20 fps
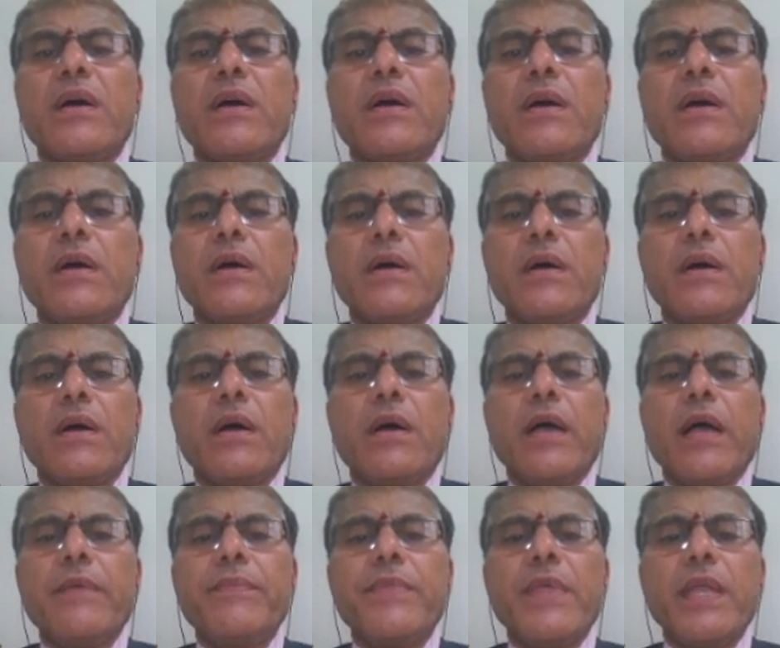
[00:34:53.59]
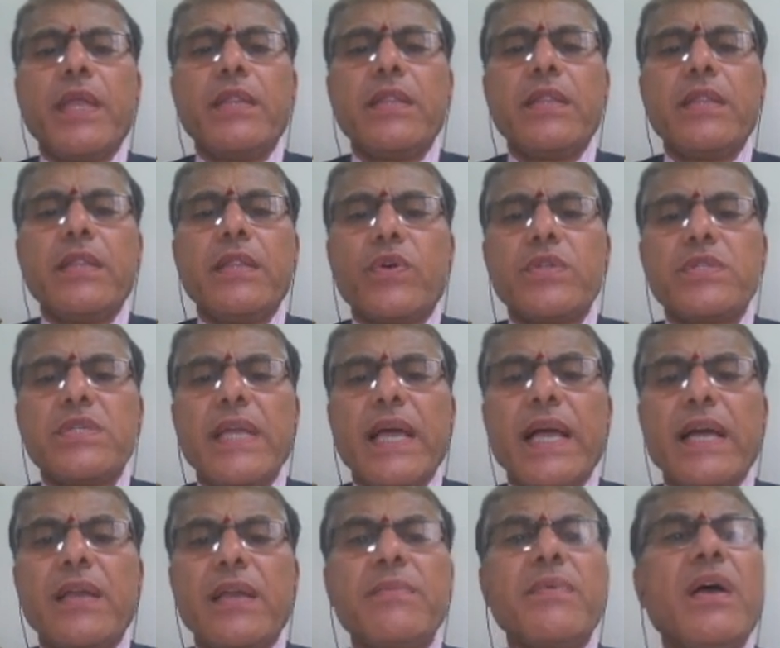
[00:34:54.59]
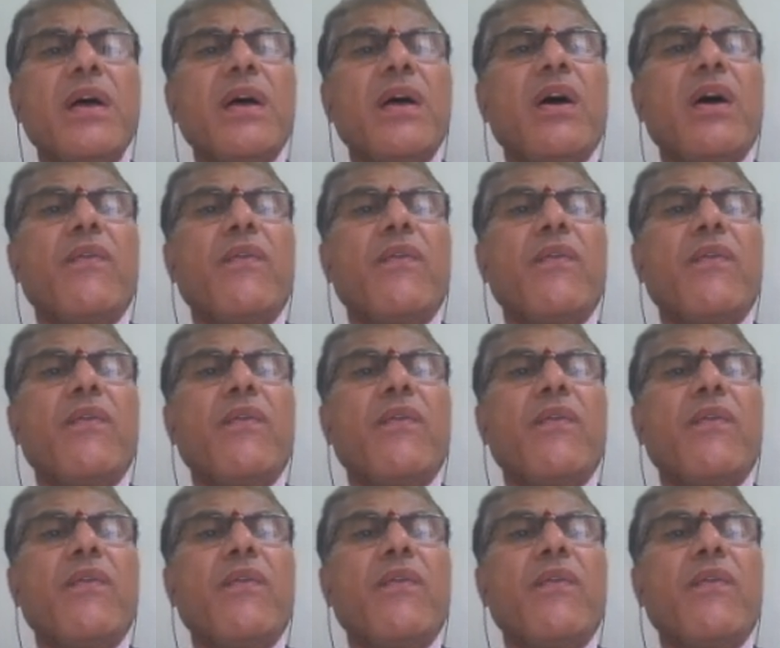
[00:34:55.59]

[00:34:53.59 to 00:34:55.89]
I am there in this force diagram,